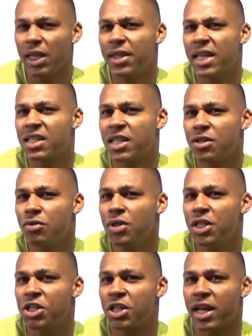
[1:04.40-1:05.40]
They send
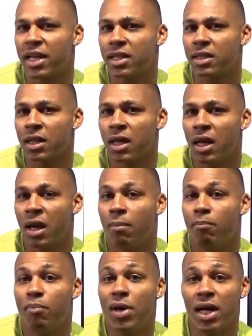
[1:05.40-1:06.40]
you the checks,
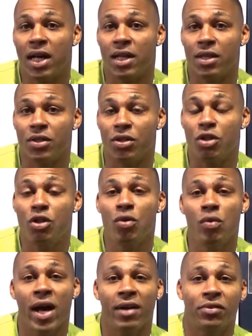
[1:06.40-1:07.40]
but
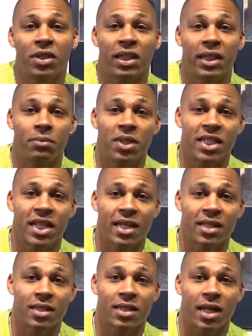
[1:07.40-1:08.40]
you have to claim the
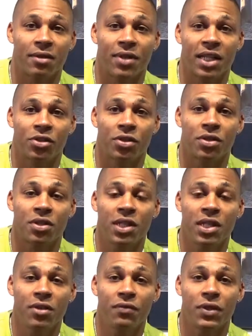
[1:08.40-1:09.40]
taxes out of that
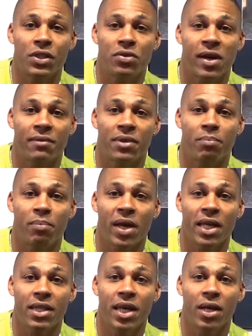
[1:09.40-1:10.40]
yourself and you have to
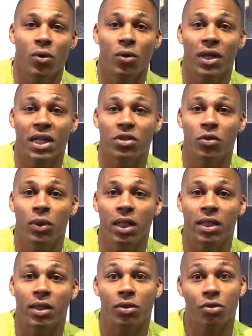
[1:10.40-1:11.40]
pay that or guess what?
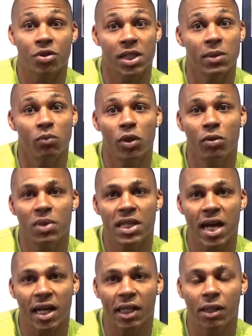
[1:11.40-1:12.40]
Uncle Sam will be
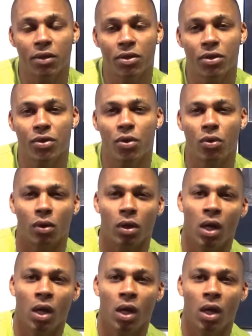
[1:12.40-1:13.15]
knocking on your door.